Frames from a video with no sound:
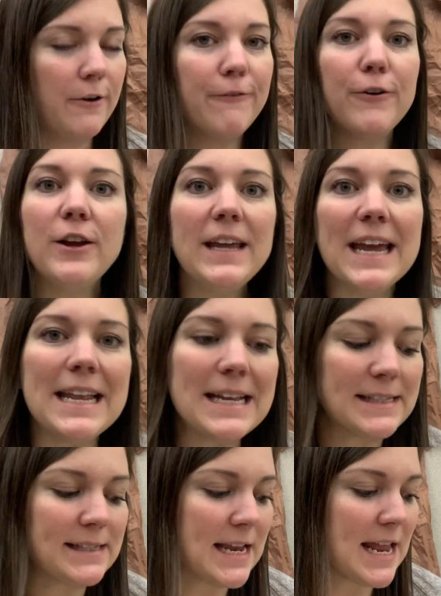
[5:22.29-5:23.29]
Forget
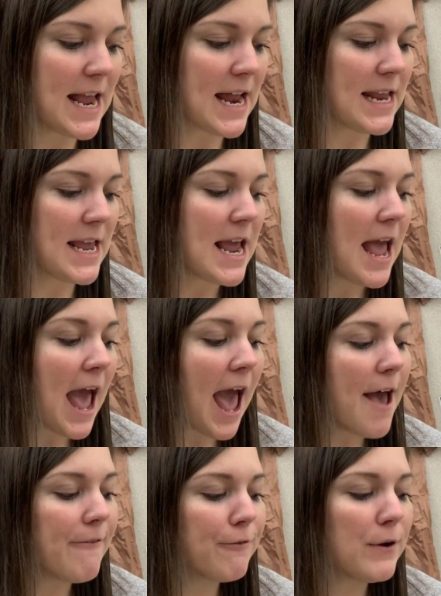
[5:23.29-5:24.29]
it, said Annie.
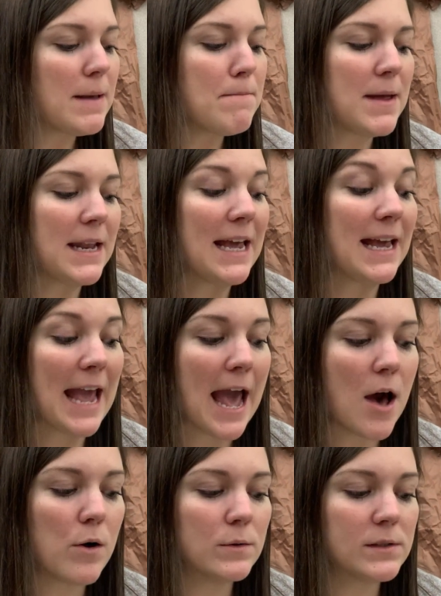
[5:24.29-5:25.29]
Every minute
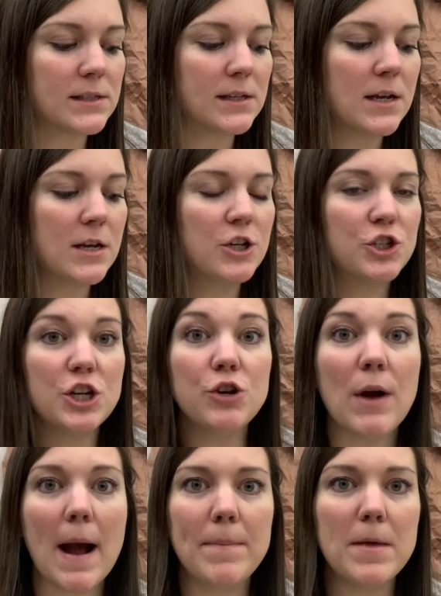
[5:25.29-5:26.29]
counts. She
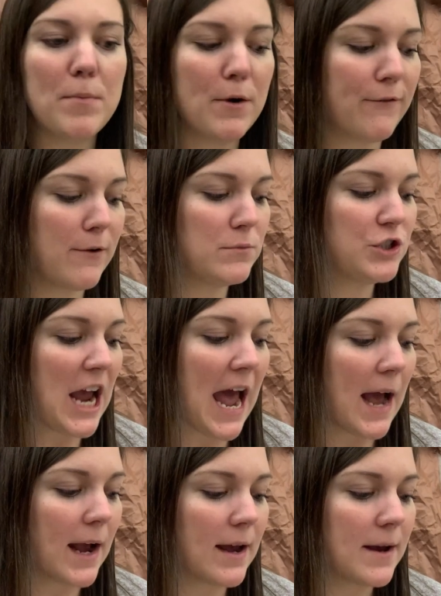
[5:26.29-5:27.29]
grabbed the book from
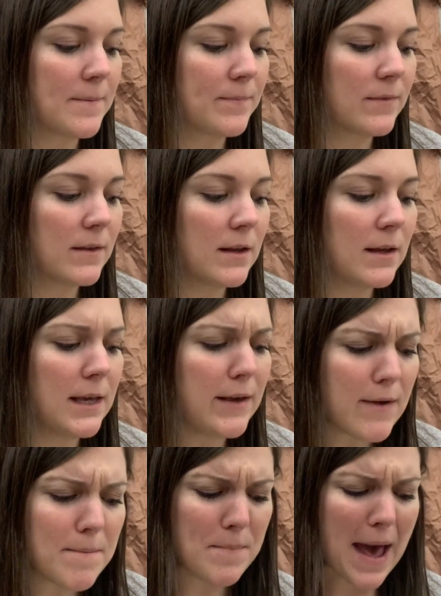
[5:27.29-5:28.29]
Jack. Give
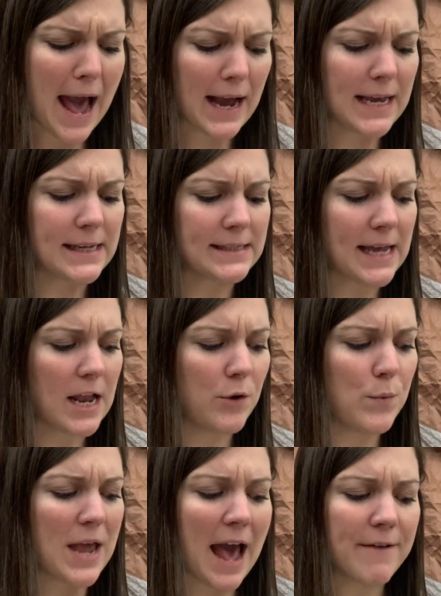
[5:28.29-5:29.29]
it back, he said.
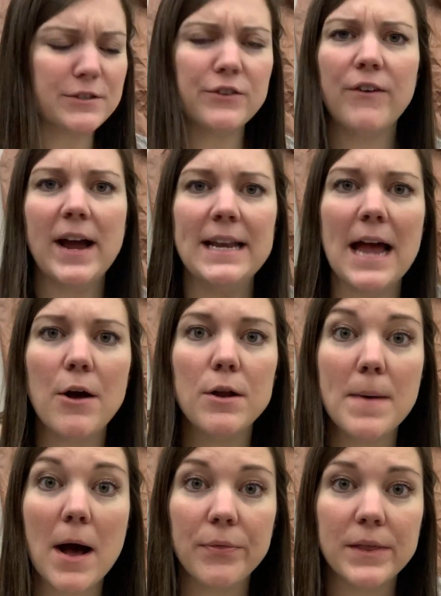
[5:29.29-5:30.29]
We have to find out
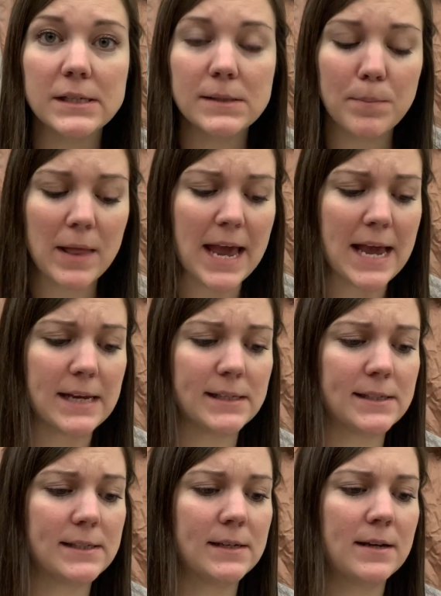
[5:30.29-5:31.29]
about this
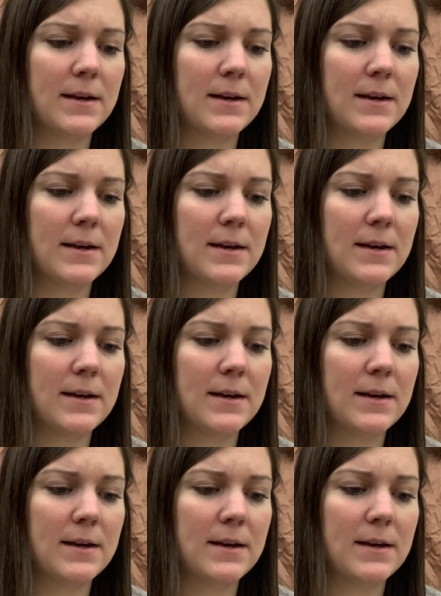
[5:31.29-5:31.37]
place.